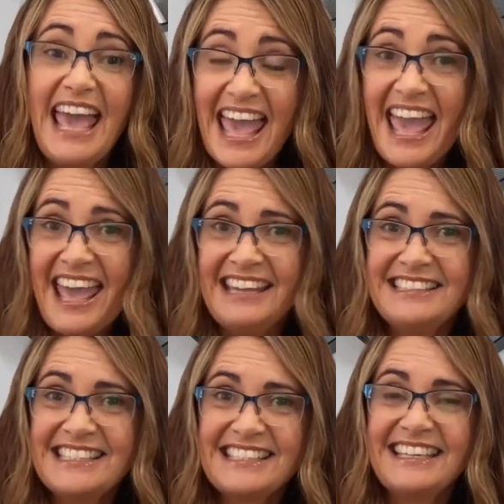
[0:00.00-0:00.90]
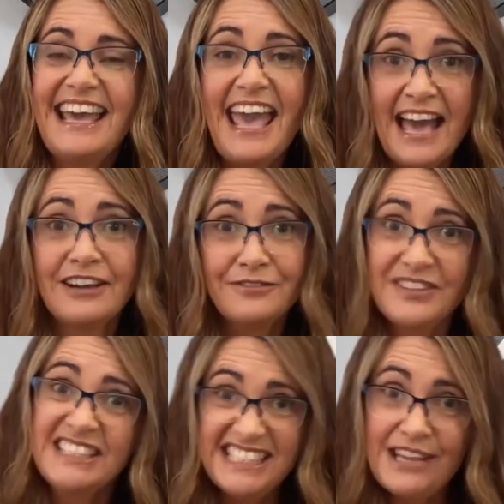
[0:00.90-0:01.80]
and out of
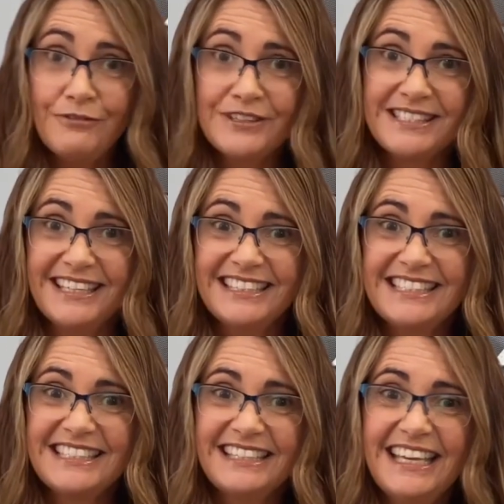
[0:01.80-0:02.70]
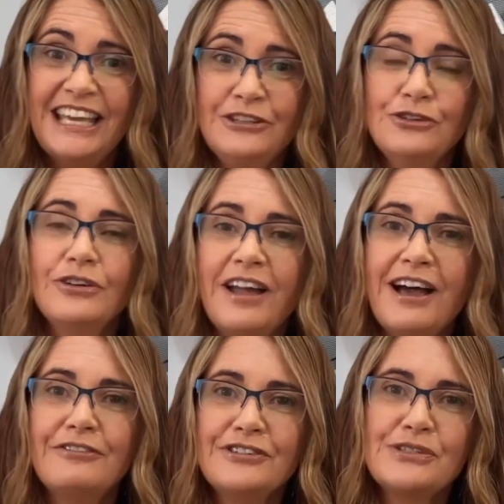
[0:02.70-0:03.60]
the deficit in your
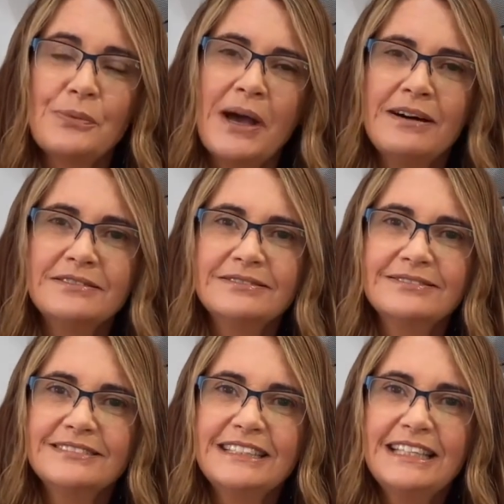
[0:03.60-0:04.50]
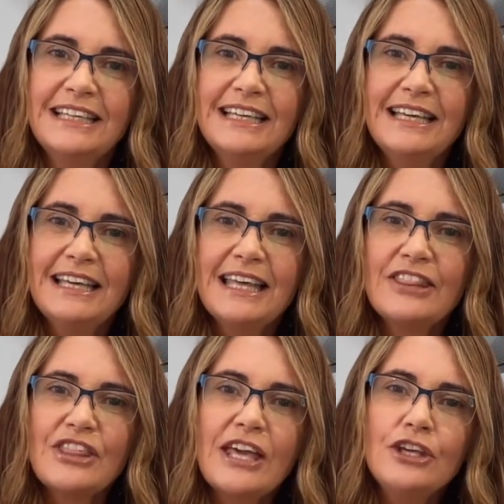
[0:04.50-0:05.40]
life as well.
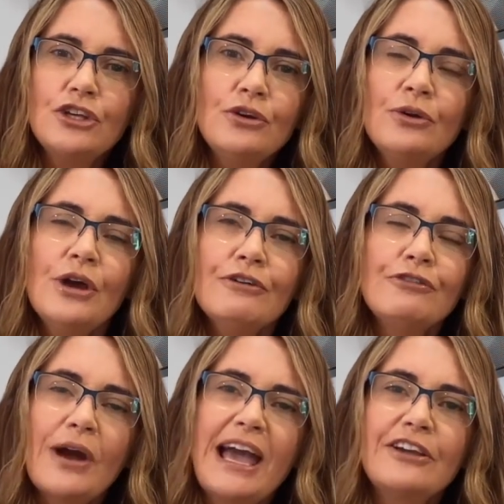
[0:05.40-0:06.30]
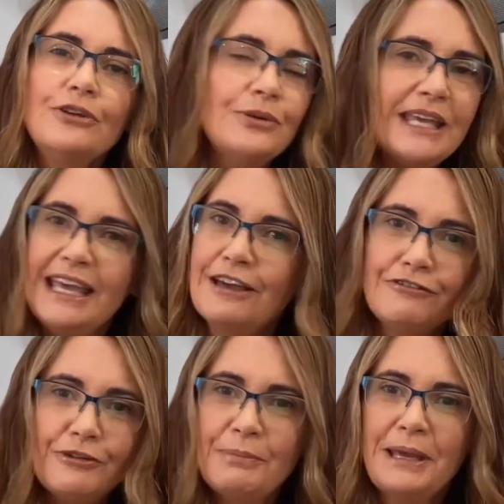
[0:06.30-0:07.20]
Thank you for how you care
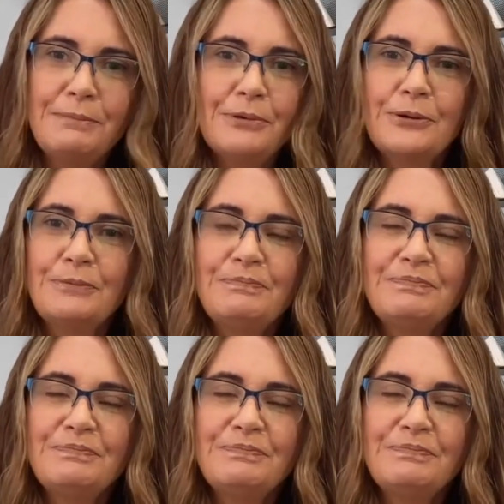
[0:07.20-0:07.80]
for people,